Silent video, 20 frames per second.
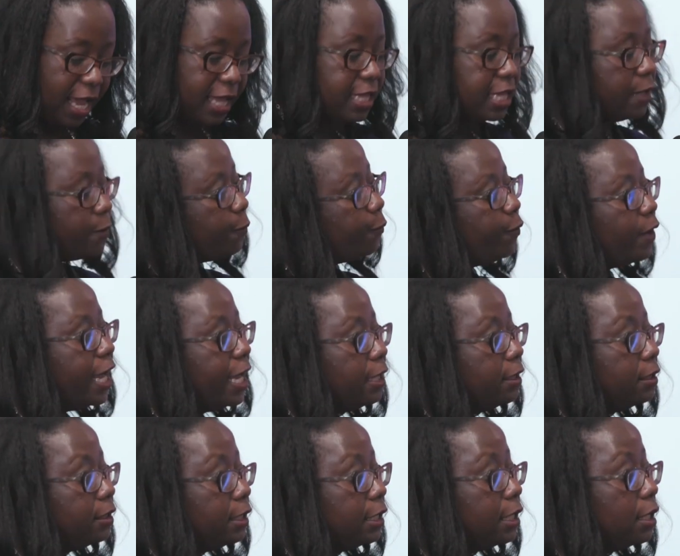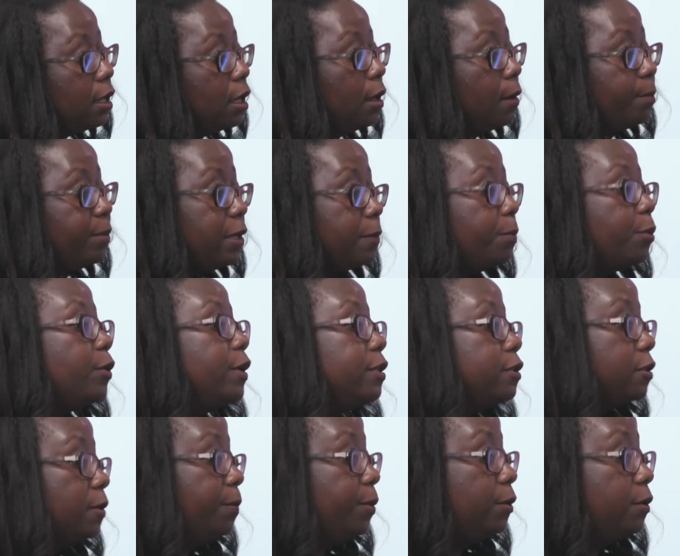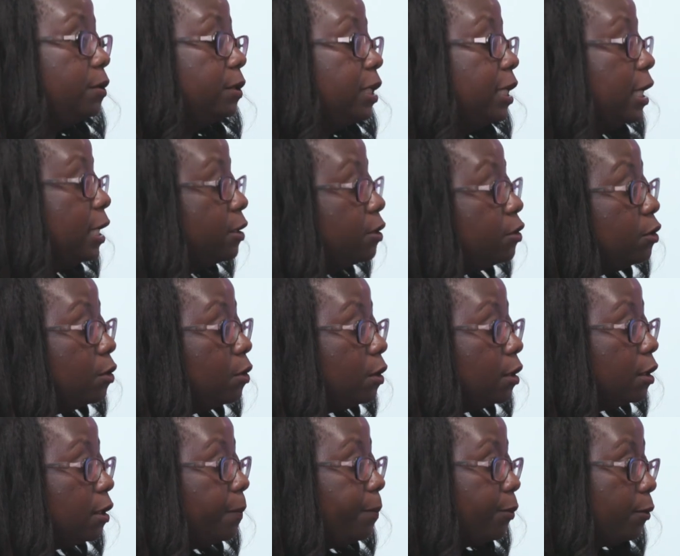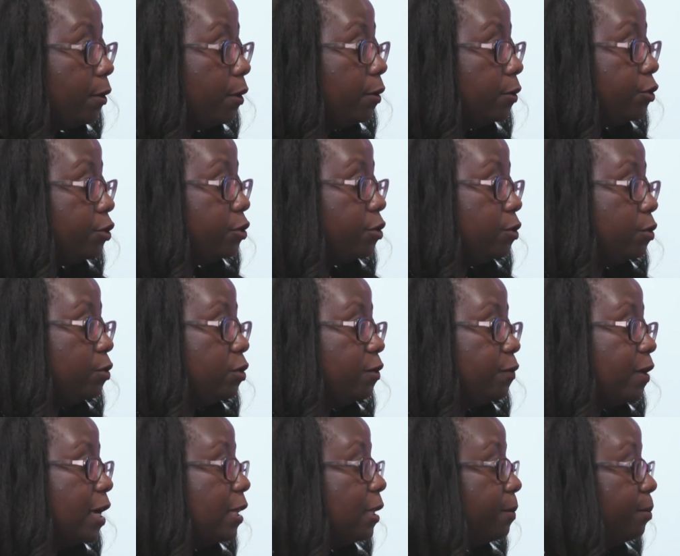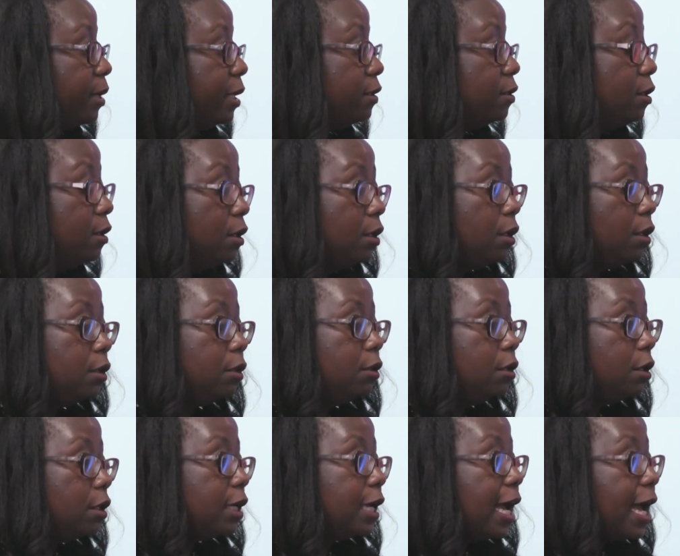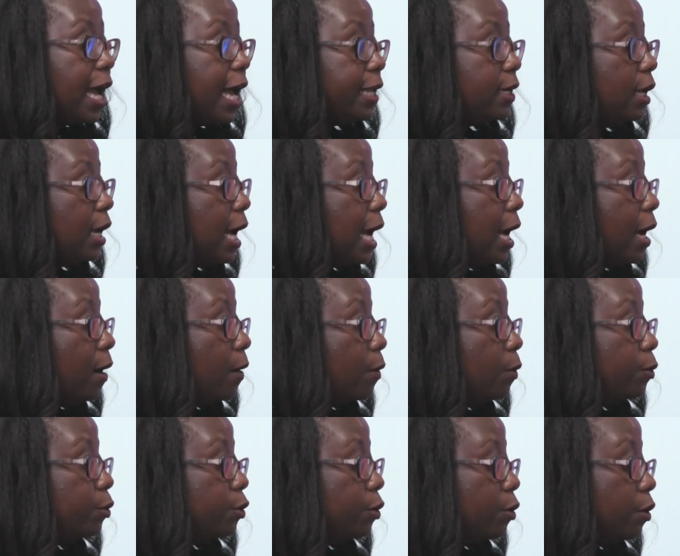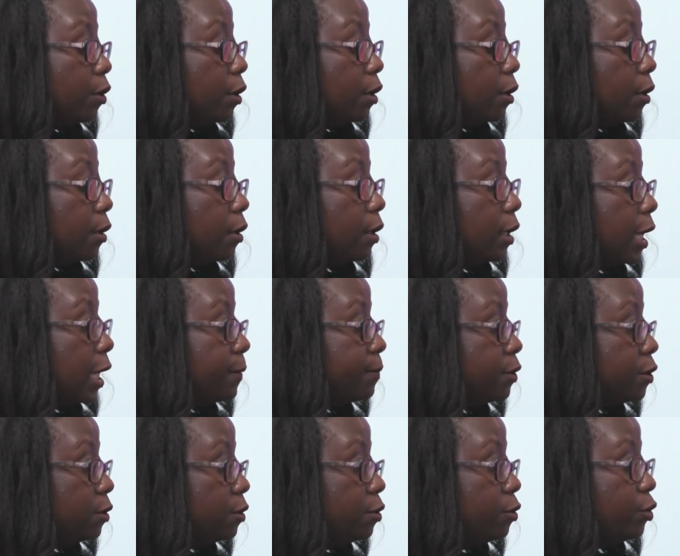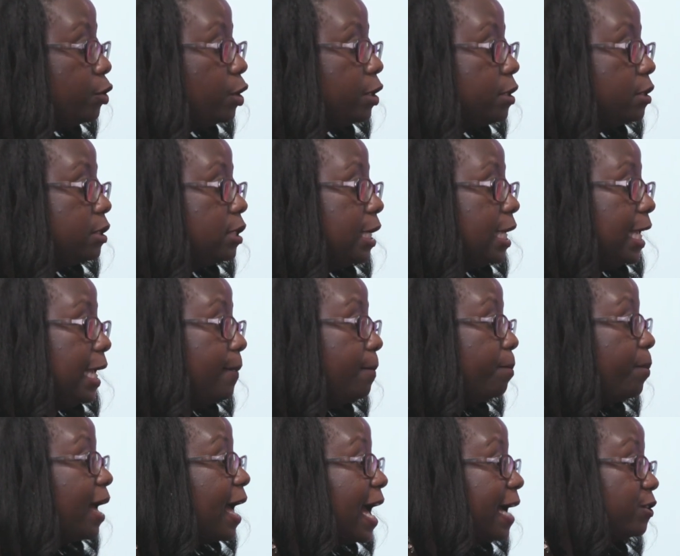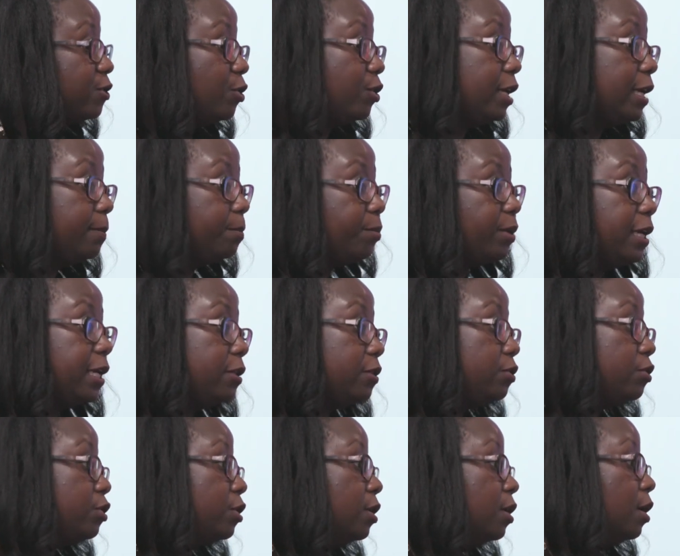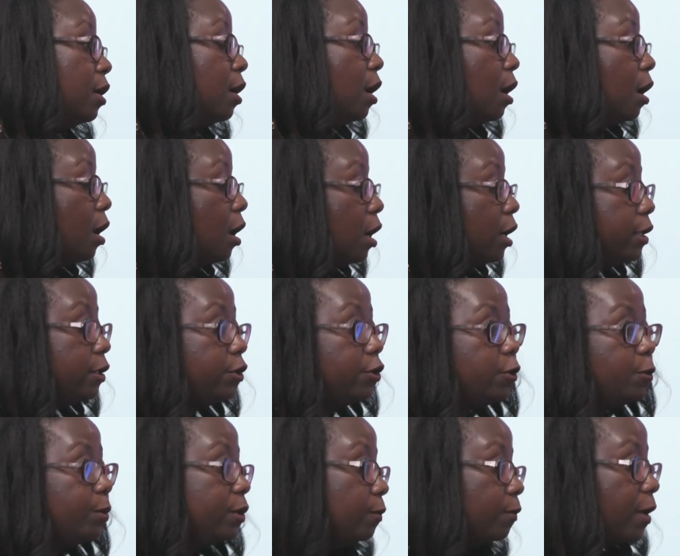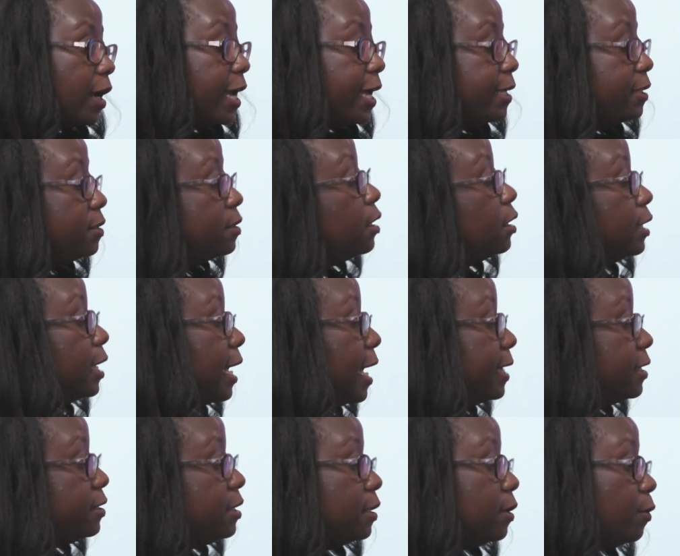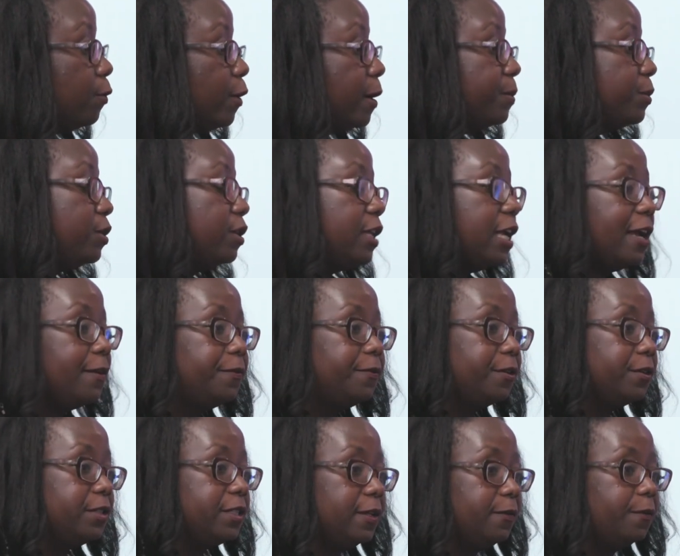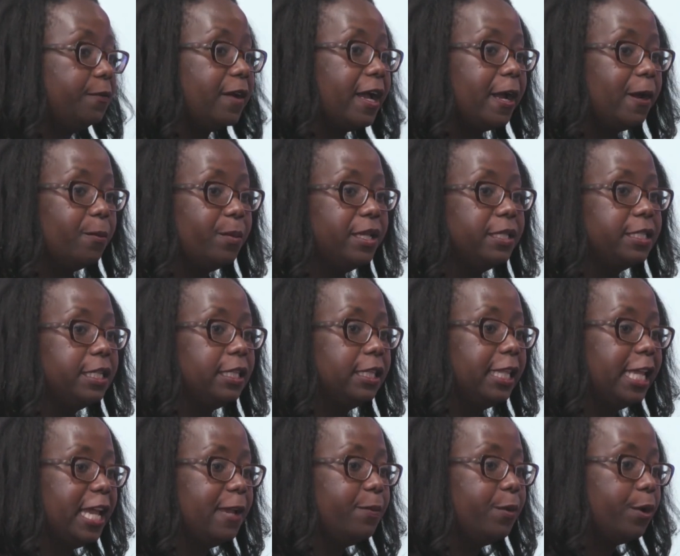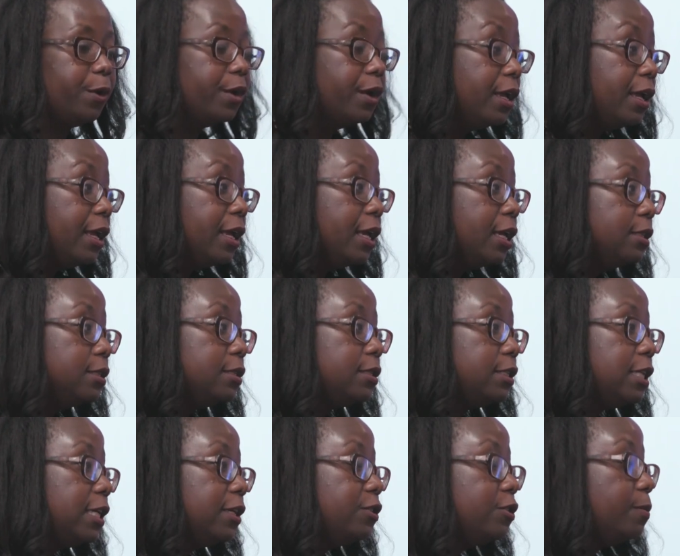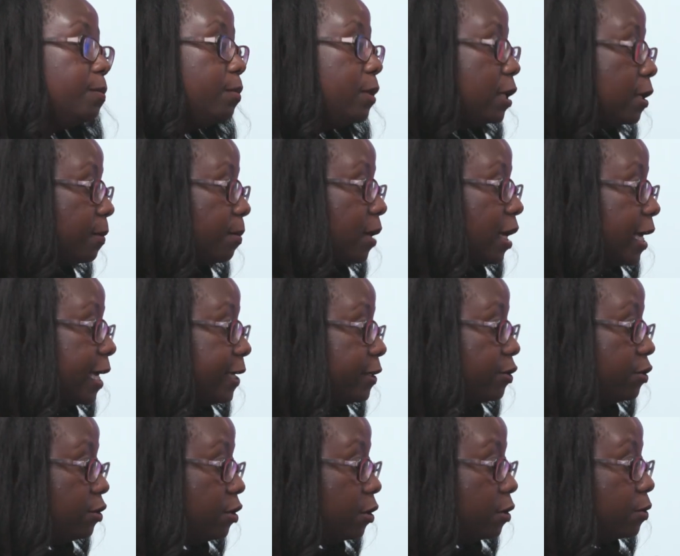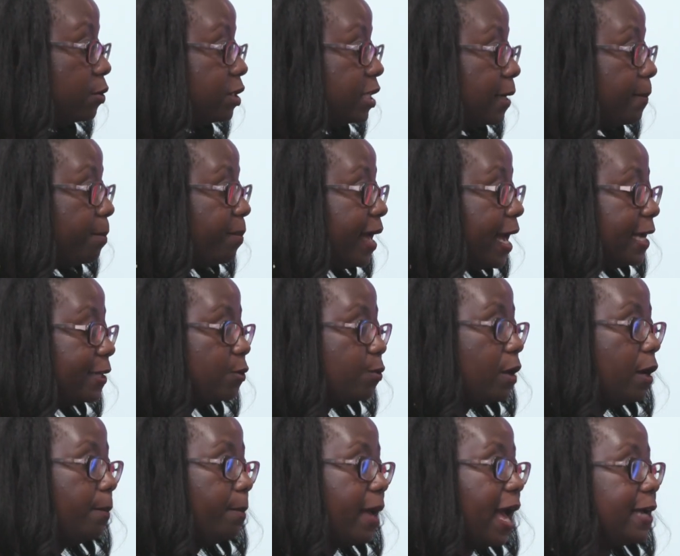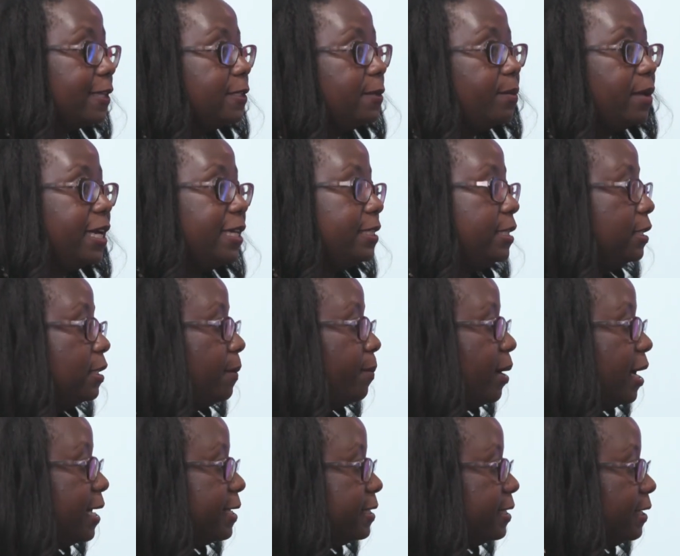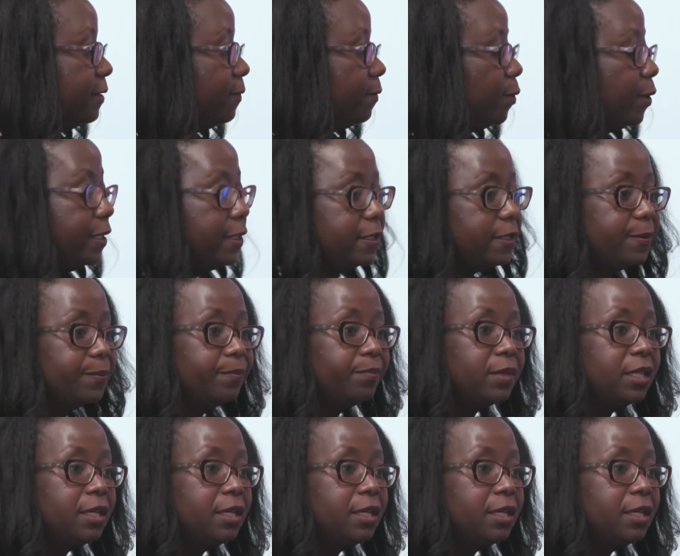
And then finally, be principled in your approach to development. Look at how your um, solutions impact or impinge on human rights, on anti corruption efforts, environment, and labor, and seek to minimize those impacts while maximizing the positive ones.